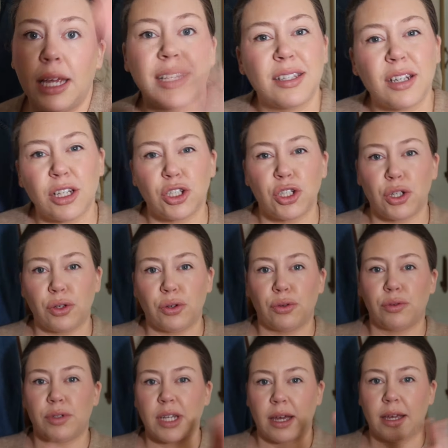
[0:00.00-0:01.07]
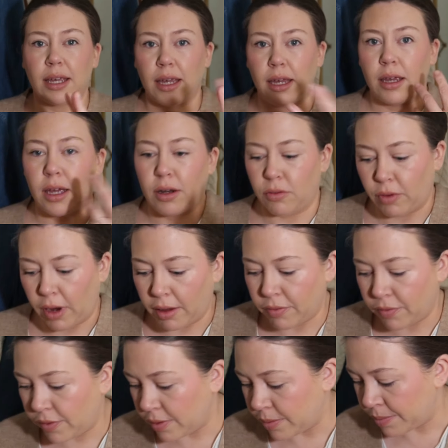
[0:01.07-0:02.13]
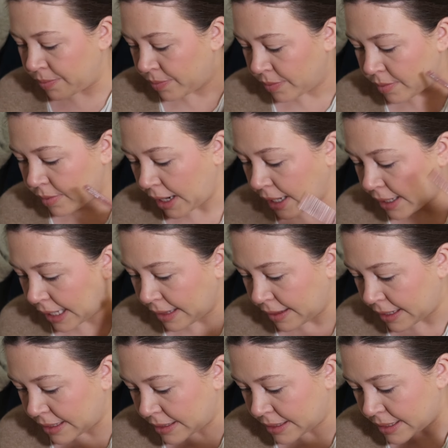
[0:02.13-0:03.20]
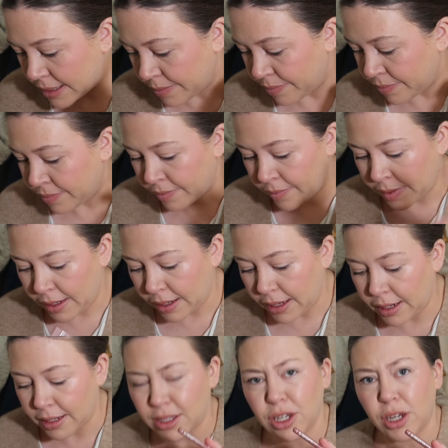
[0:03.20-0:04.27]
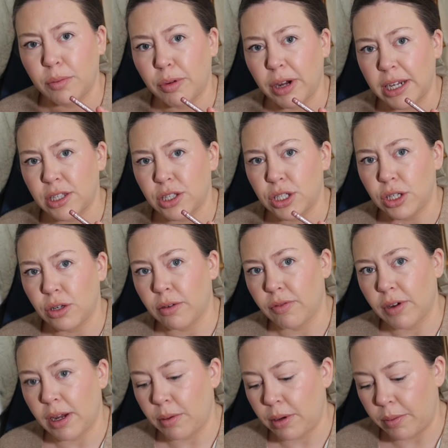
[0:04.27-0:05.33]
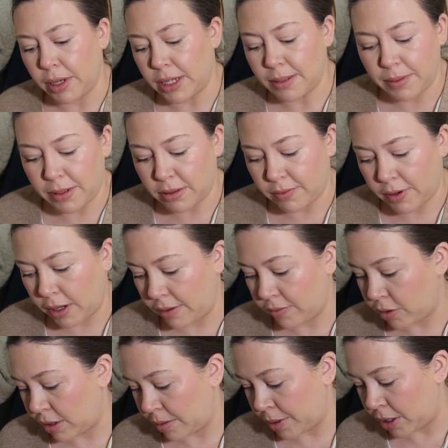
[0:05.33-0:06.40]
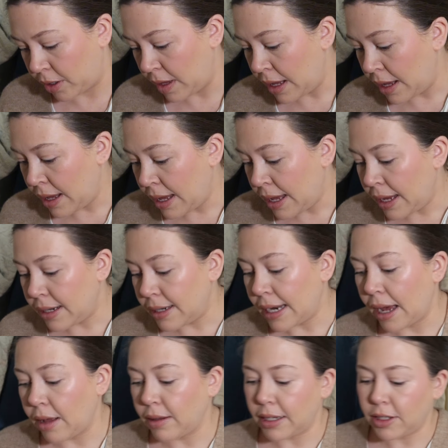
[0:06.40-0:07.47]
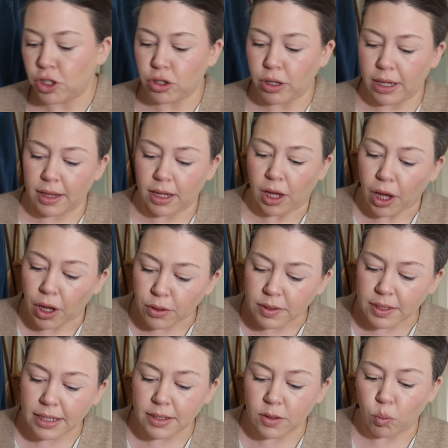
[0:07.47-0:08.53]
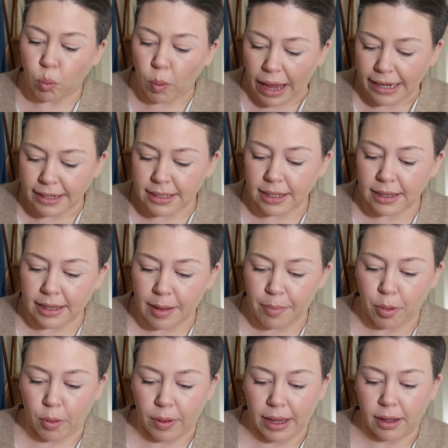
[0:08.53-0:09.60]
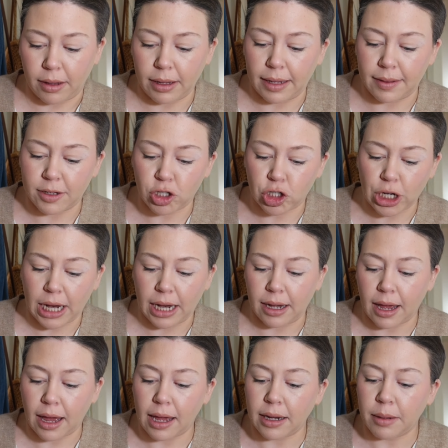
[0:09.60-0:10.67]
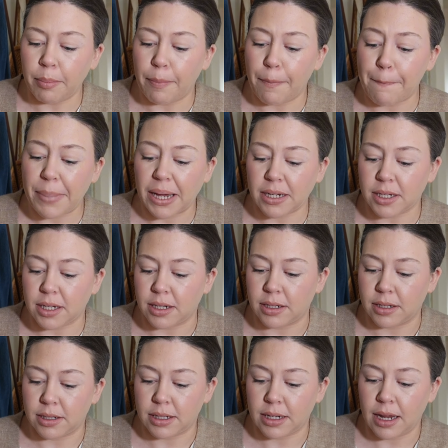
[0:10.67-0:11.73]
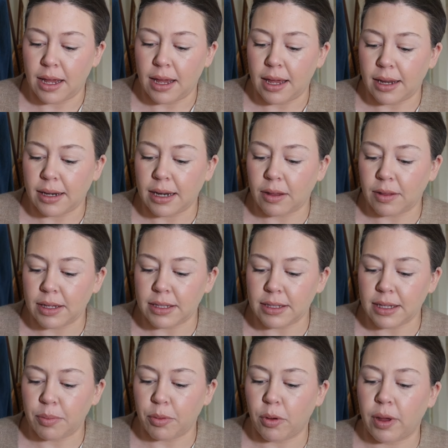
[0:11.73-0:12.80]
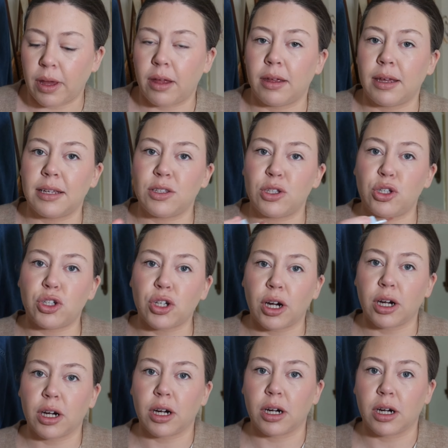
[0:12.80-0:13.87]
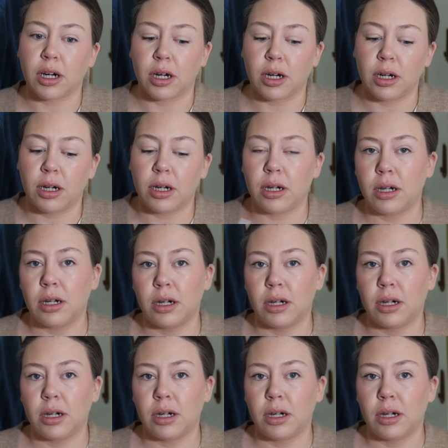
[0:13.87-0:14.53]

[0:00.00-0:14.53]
It's not too tuggy and rough. I like this. And it's a good price too. I forget what it was, but it's very affordable. Now let's try the Kosas Wet Lip Oil in the shade Unbuttoned. Now this lip oil is darker